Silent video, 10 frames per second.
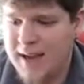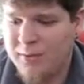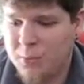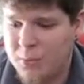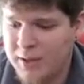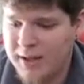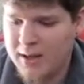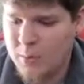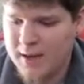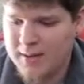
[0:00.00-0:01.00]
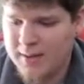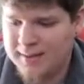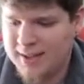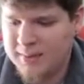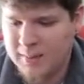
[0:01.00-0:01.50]
has really good weight to it.
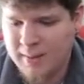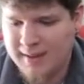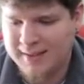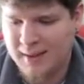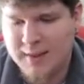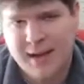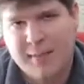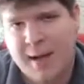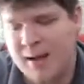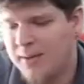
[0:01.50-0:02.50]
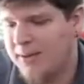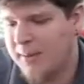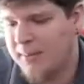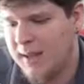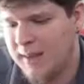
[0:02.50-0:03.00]
I'd say it's probably like 7 to 8 pounds or
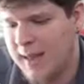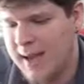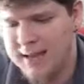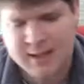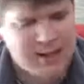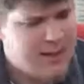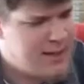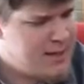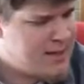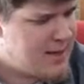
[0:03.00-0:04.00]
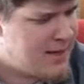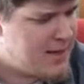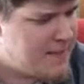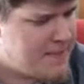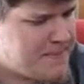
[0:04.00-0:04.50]
something like that.
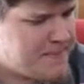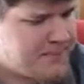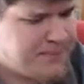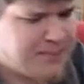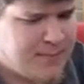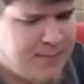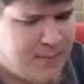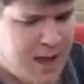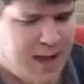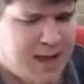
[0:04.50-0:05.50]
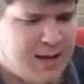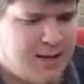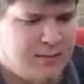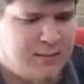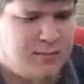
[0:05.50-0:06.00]

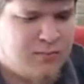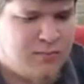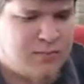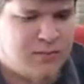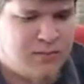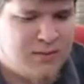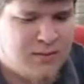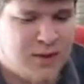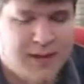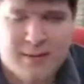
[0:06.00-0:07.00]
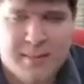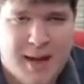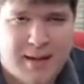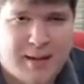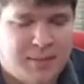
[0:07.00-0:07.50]
I don't even
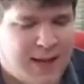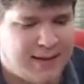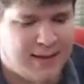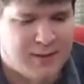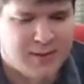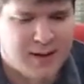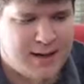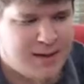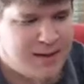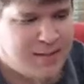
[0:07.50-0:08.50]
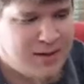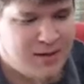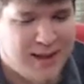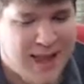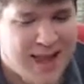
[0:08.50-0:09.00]
mind the plasticky front end here. I mean,
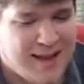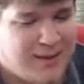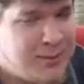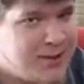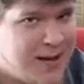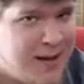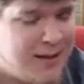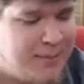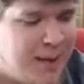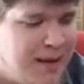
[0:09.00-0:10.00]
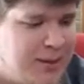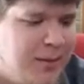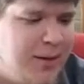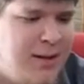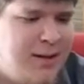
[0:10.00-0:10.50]
you can switch it out, it's
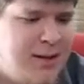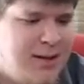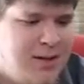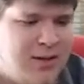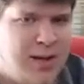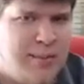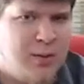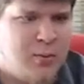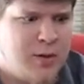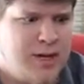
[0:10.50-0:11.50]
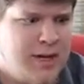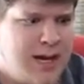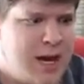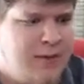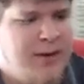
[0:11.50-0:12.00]
possible. You just gotta be really
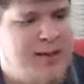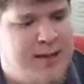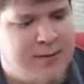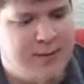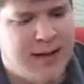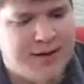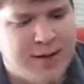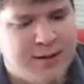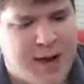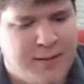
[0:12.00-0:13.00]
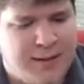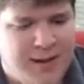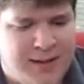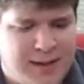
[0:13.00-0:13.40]
careful. You take the flash hider off, this